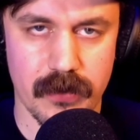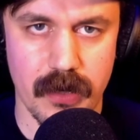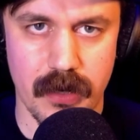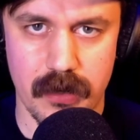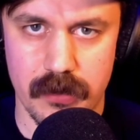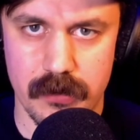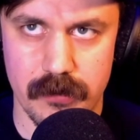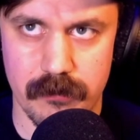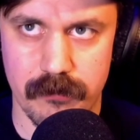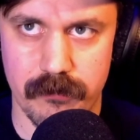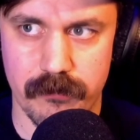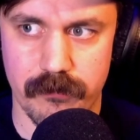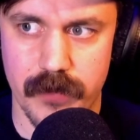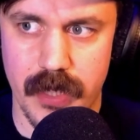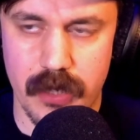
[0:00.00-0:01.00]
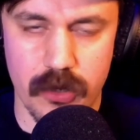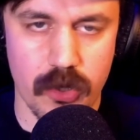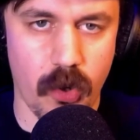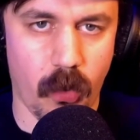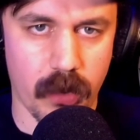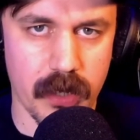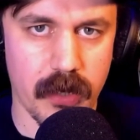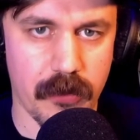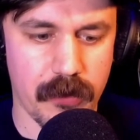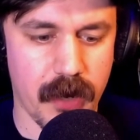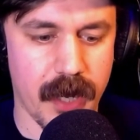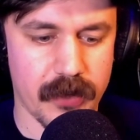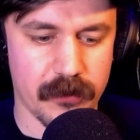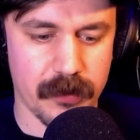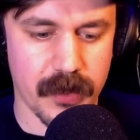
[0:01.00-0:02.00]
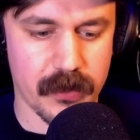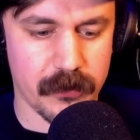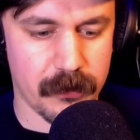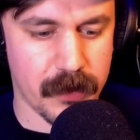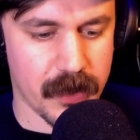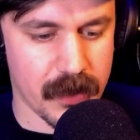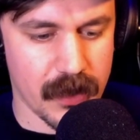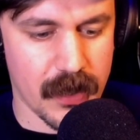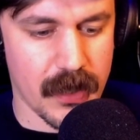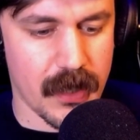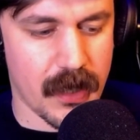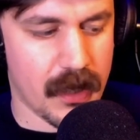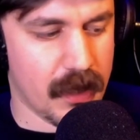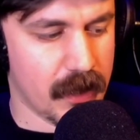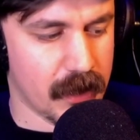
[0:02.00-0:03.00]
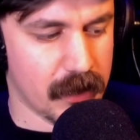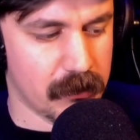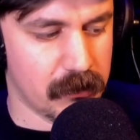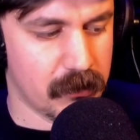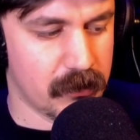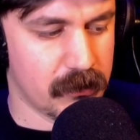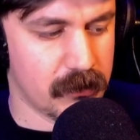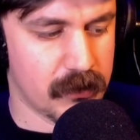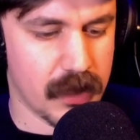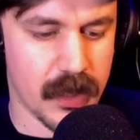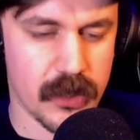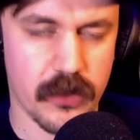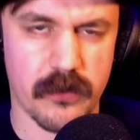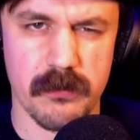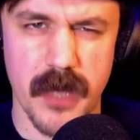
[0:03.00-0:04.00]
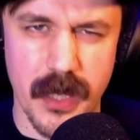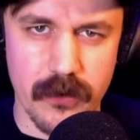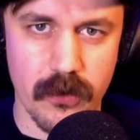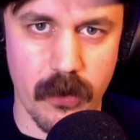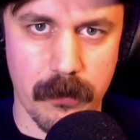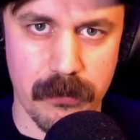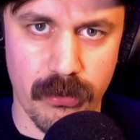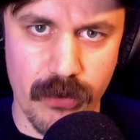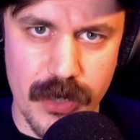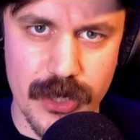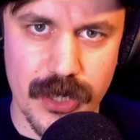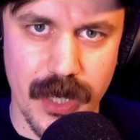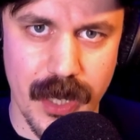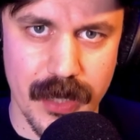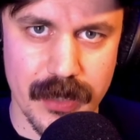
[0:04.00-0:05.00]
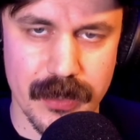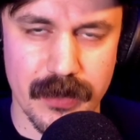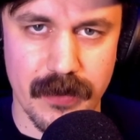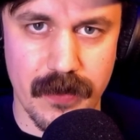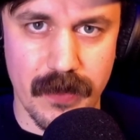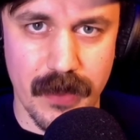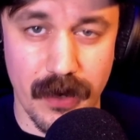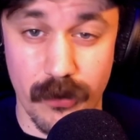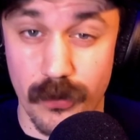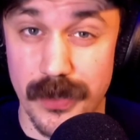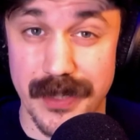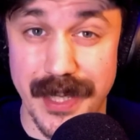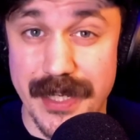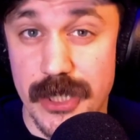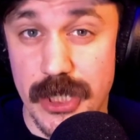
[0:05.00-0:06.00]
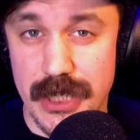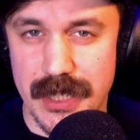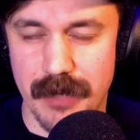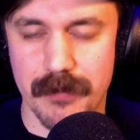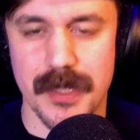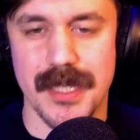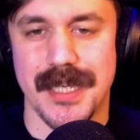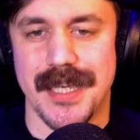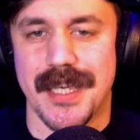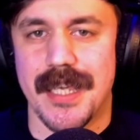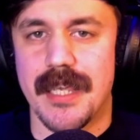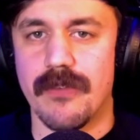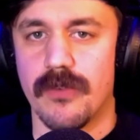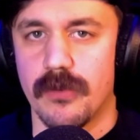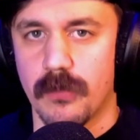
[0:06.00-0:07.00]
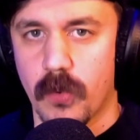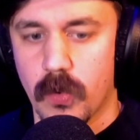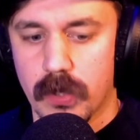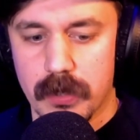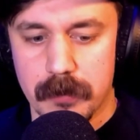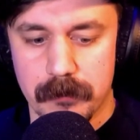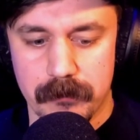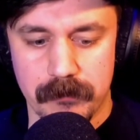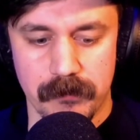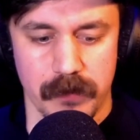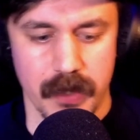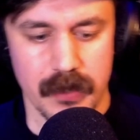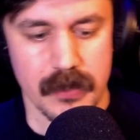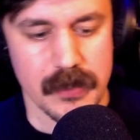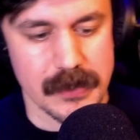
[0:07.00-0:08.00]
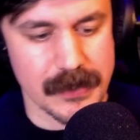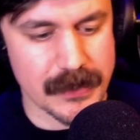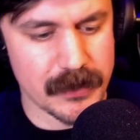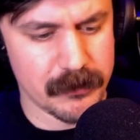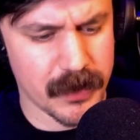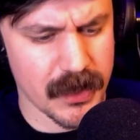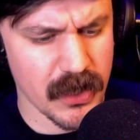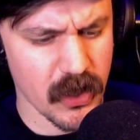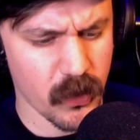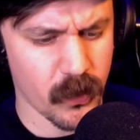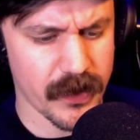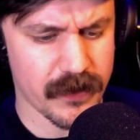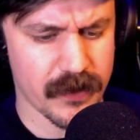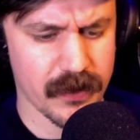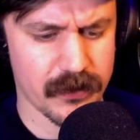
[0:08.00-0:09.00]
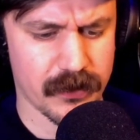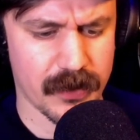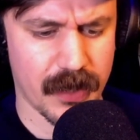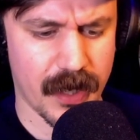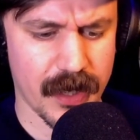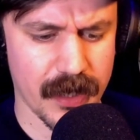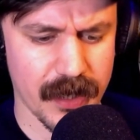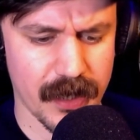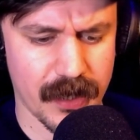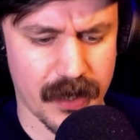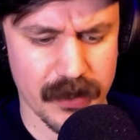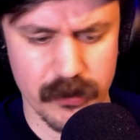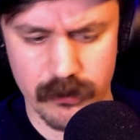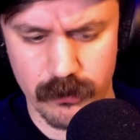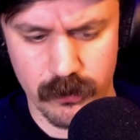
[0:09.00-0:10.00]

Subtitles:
not ignoring other aspects, but it just makes you appreciate their relationship even more. But you know, with this, I